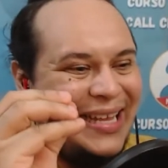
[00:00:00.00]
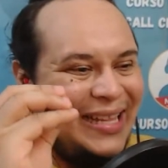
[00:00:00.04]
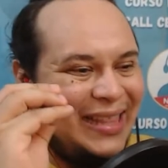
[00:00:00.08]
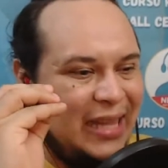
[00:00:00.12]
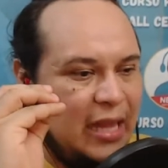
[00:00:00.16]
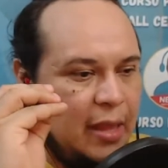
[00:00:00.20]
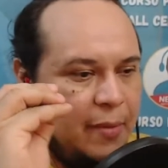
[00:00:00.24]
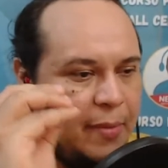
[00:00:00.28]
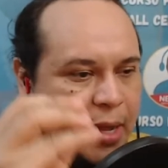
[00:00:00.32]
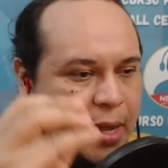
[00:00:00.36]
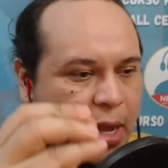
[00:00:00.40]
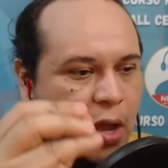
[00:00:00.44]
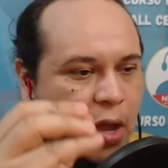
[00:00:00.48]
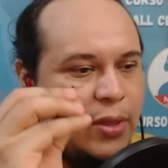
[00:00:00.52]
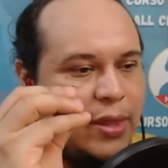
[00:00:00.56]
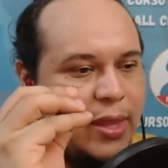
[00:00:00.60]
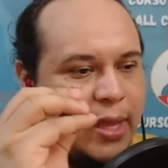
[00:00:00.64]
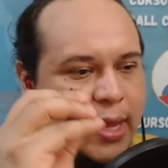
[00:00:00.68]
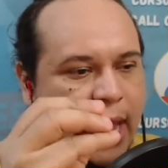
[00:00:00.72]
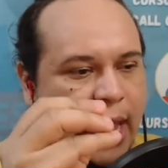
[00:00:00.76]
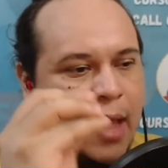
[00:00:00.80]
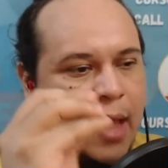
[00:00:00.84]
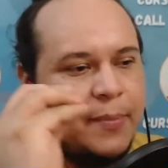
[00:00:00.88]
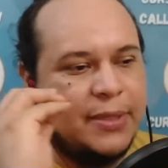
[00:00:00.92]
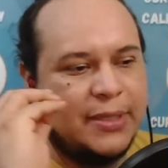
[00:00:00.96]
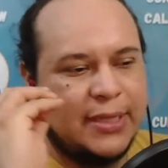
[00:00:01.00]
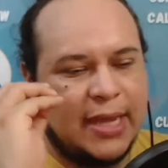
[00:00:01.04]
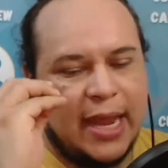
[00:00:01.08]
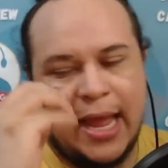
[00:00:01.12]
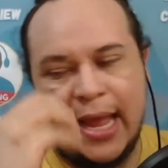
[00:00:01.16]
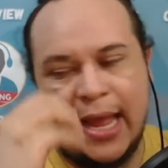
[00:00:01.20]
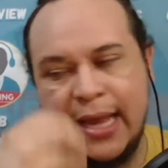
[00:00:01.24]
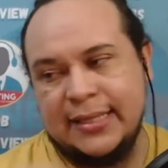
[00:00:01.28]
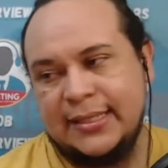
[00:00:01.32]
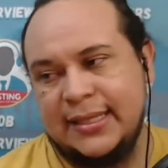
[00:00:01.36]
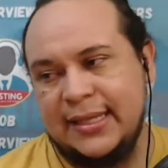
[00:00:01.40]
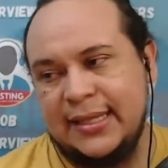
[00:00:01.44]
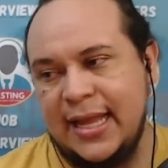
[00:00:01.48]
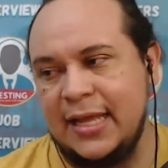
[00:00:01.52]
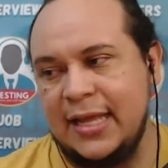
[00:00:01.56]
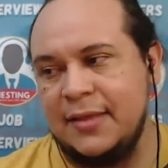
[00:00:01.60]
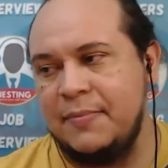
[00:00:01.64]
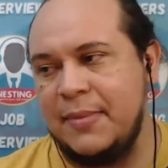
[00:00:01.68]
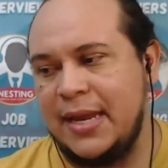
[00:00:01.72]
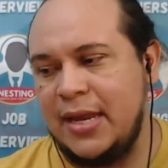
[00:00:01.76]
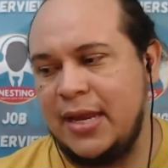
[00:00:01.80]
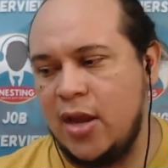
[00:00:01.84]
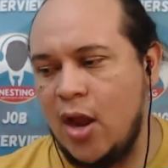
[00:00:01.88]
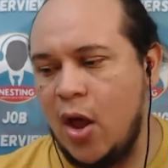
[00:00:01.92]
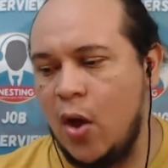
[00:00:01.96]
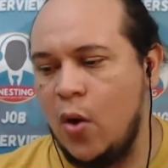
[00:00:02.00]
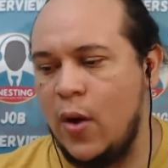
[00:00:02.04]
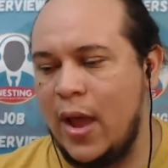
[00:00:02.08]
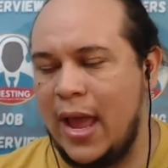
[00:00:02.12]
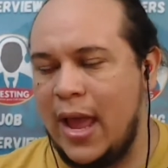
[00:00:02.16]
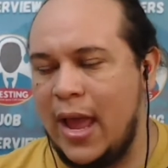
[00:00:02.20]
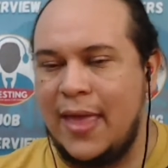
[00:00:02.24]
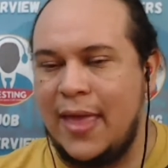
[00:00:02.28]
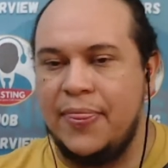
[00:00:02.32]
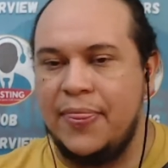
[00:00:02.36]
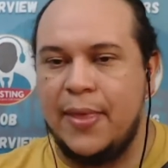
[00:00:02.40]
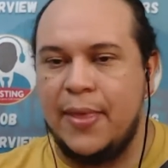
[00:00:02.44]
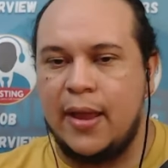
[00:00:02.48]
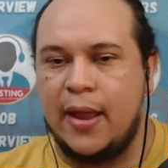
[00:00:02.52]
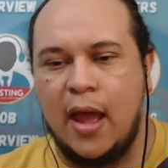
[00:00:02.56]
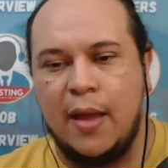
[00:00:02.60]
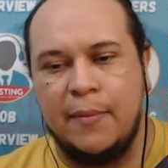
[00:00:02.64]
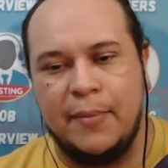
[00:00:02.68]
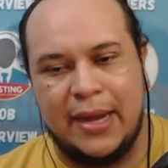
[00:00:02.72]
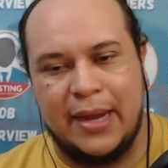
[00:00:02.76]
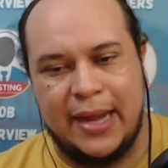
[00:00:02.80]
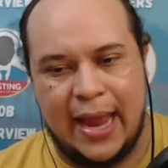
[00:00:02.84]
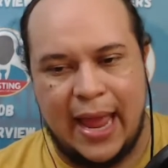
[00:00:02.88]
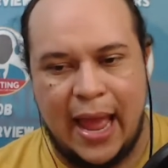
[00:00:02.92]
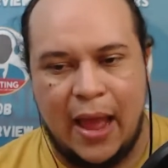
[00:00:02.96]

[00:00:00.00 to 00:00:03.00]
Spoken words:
Let me know in the comments, guys. Let me know in the comment,